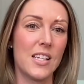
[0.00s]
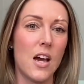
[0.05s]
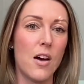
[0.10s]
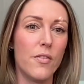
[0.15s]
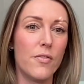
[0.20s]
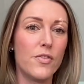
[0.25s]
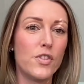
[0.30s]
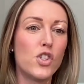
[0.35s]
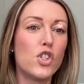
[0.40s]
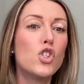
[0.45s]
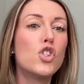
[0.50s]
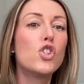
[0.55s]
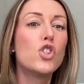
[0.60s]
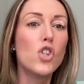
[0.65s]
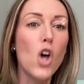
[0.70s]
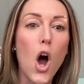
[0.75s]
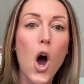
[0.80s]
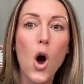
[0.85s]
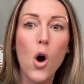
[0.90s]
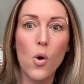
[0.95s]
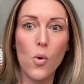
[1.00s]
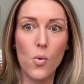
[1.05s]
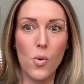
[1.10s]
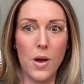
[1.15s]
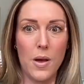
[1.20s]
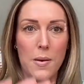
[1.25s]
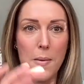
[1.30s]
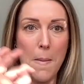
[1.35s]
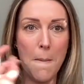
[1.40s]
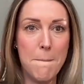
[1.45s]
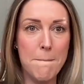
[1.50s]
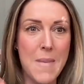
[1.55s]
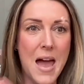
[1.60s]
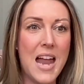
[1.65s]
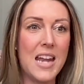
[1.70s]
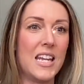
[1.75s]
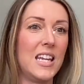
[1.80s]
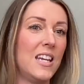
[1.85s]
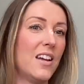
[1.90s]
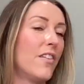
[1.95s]
of so
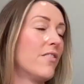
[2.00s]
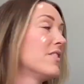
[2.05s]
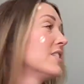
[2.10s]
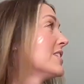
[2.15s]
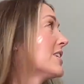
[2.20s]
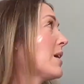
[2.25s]
many of these